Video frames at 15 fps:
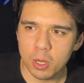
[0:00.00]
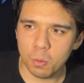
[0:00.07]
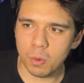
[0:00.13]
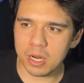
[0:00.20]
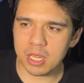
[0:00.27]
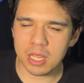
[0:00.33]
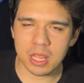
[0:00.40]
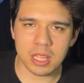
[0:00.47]

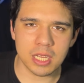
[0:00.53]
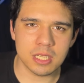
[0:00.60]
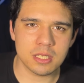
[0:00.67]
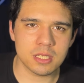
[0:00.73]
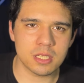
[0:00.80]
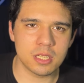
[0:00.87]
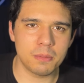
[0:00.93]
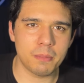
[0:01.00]
One of the
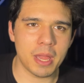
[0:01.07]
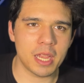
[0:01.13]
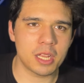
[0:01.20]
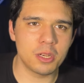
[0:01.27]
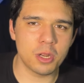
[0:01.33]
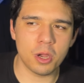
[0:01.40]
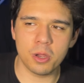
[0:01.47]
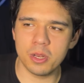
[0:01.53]
things to make
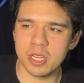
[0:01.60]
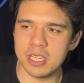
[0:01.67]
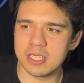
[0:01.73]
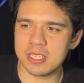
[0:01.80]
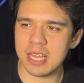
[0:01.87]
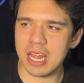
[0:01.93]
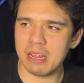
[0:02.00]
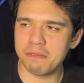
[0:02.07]
note
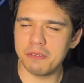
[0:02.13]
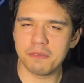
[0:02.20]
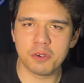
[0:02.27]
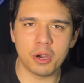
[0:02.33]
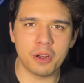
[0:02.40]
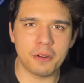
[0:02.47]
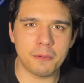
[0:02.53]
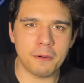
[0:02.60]
is that if you've
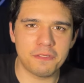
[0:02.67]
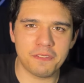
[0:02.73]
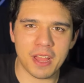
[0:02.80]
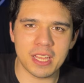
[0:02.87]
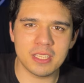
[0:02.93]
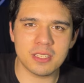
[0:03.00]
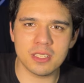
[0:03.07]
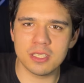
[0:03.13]
got
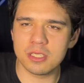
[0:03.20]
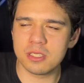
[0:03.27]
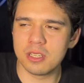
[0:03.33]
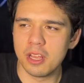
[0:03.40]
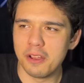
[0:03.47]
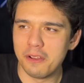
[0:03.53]
faces